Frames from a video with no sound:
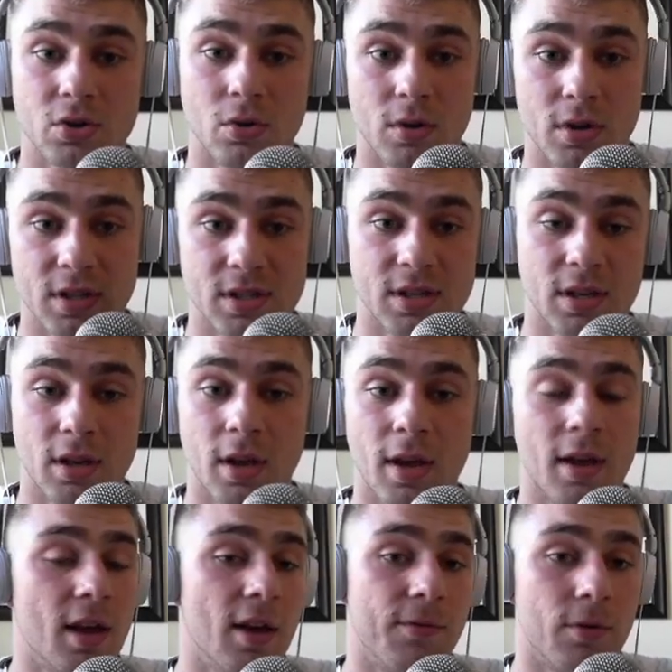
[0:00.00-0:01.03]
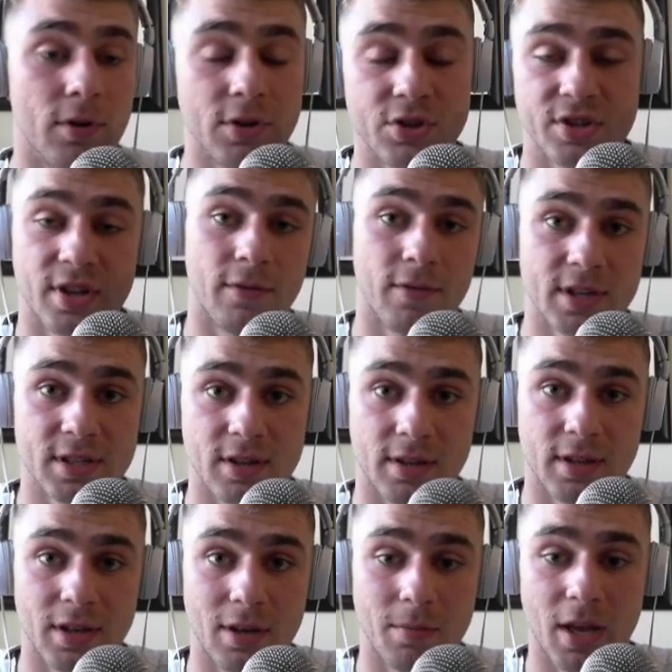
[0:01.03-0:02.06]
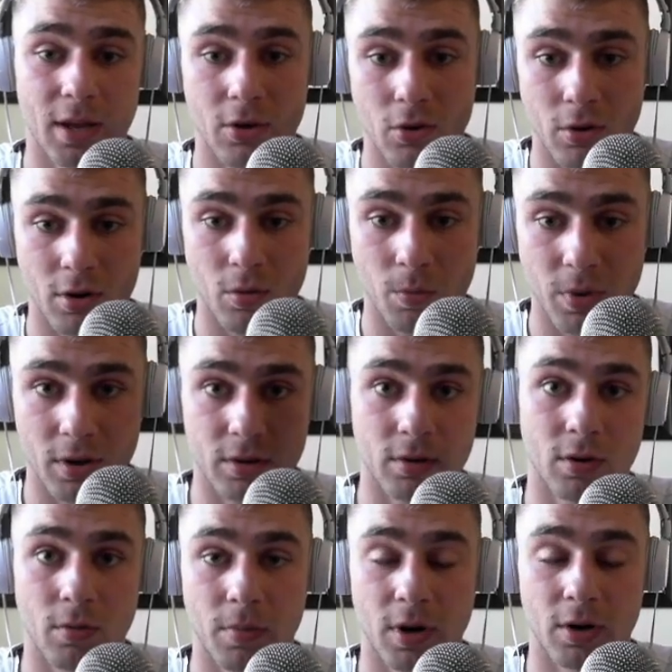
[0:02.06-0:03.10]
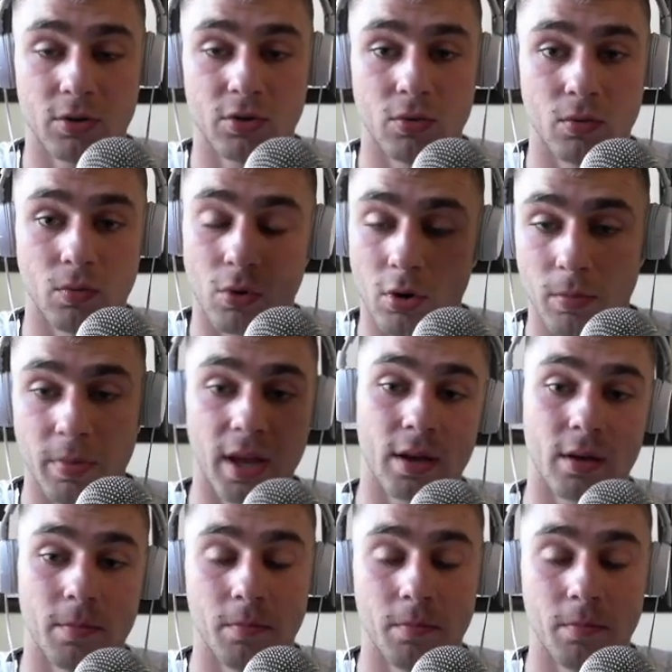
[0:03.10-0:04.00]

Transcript: So you can see if you're interested in investing in TD Bank, you can compare it to Royal Bank,